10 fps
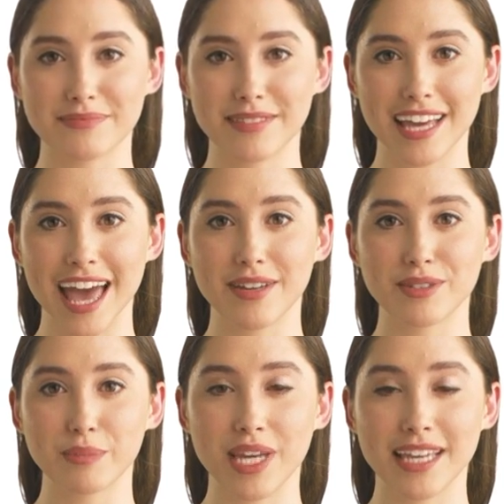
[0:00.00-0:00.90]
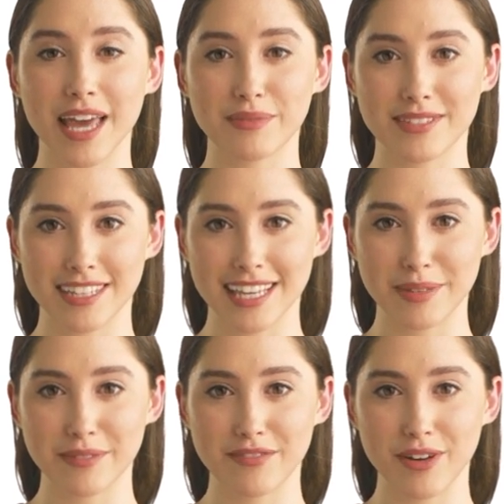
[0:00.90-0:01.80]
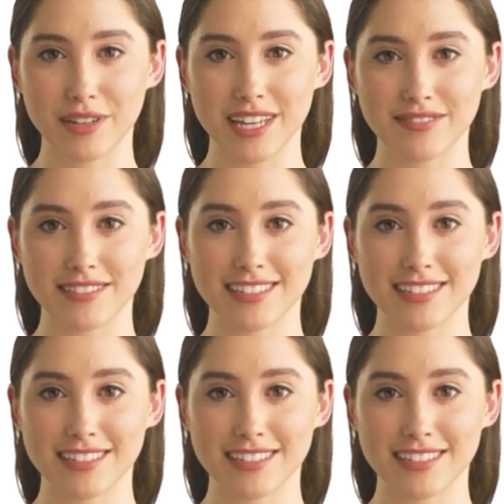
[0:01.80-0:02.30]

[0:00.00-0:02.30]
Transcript: The counterweight helps to keep the forklift